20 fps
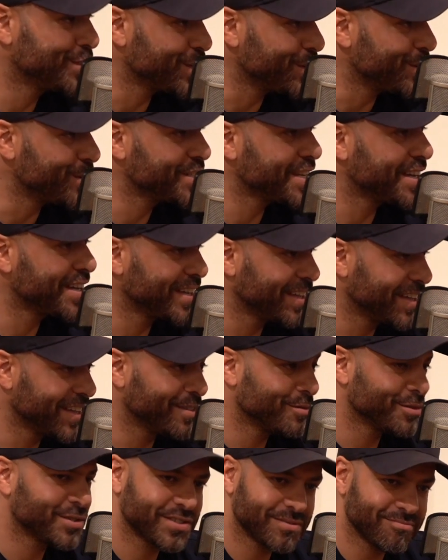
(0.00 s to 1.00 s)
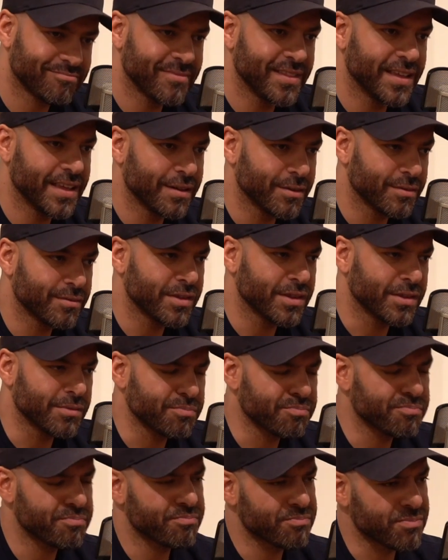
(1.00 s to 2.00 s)
So it was
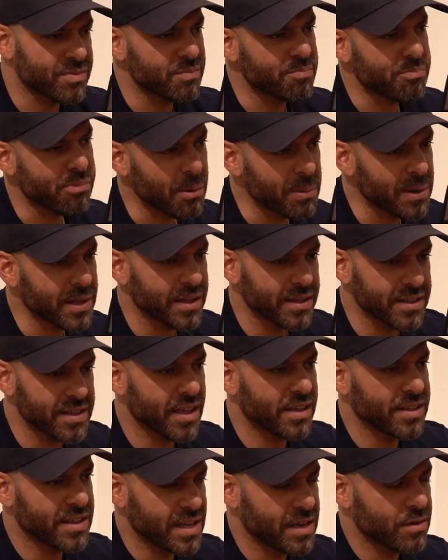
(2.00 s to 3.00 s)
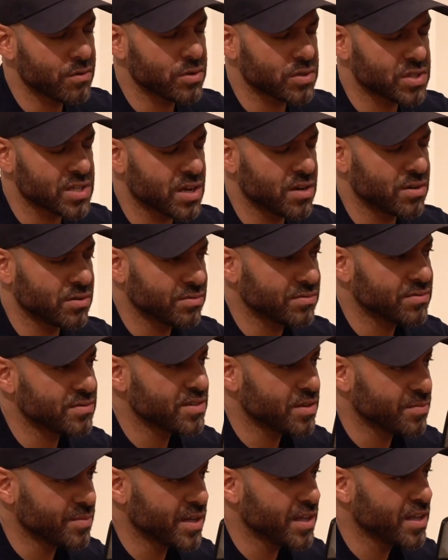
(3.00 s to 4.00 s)
probably a year or so. It
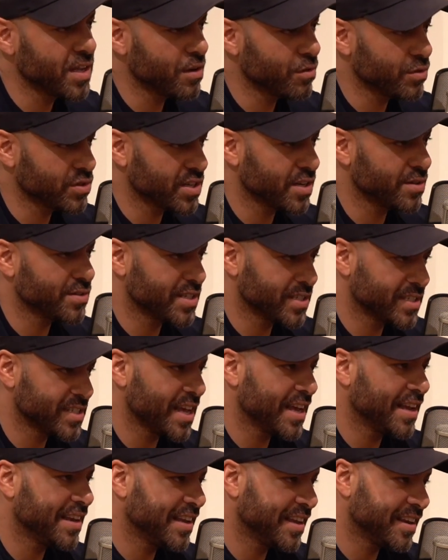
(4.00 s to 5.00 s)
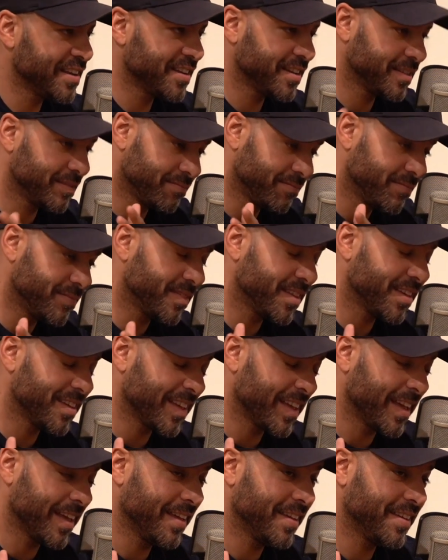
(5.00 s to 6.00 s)
took me a year or so to settle in,
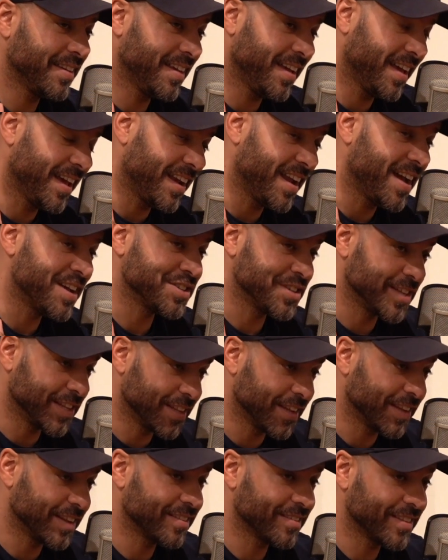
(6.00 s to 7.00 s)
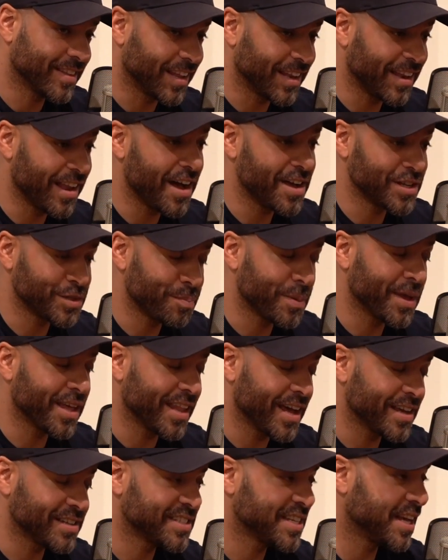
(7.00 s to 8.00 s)
and actually the last bit of
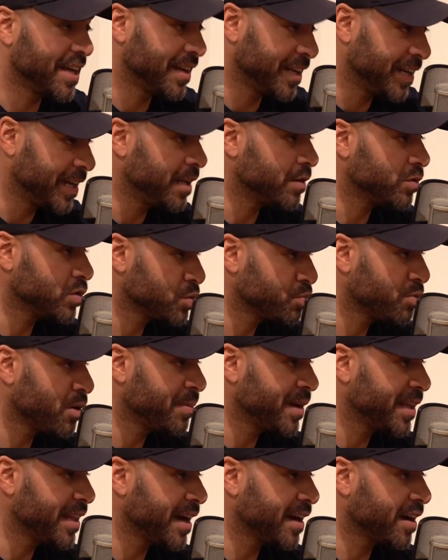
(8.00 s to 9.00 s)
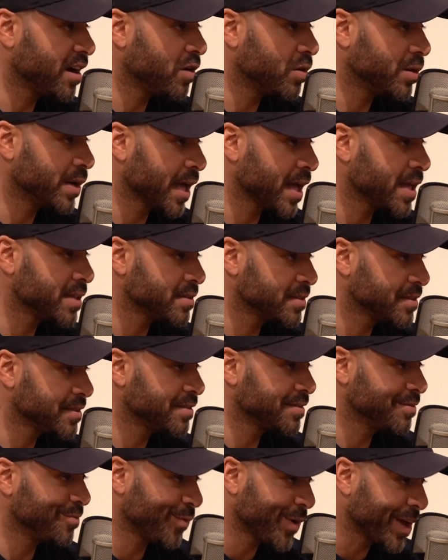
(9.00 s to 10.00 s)
that settling in was probably that goal against
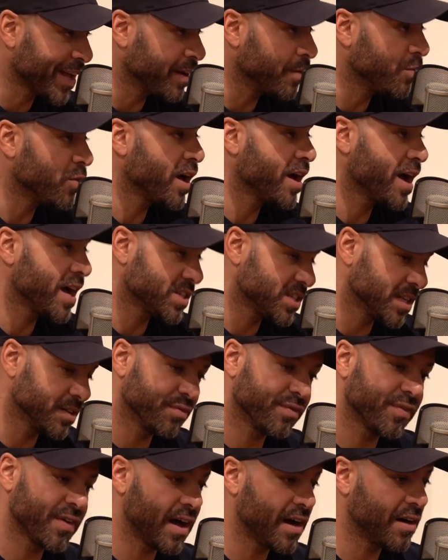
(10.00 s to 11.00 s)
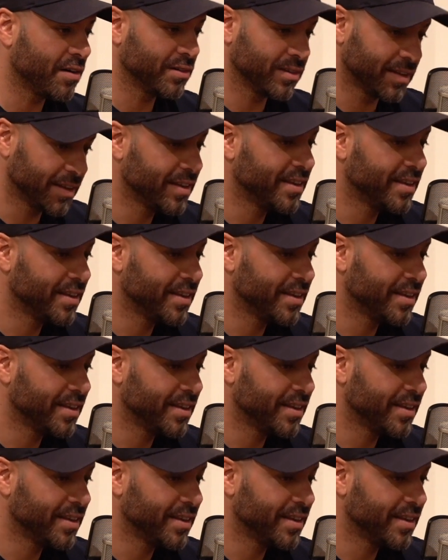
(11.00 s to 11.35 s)
Wigan, where I actually felt